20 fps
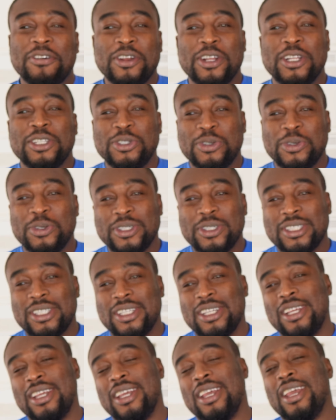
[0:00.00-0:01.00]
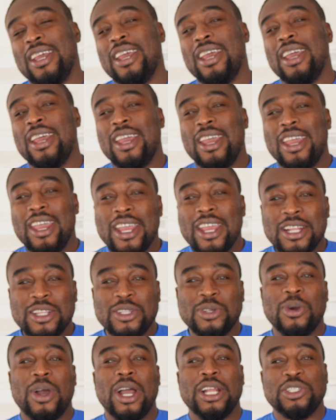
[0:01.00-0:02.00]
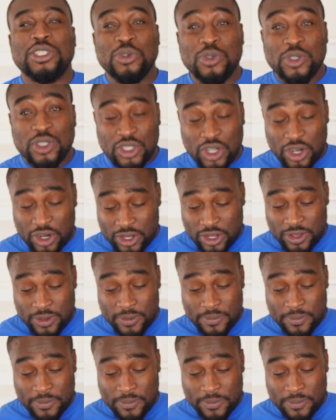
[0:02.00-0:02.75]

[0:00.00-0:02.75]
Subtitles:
the juice into a juice jug.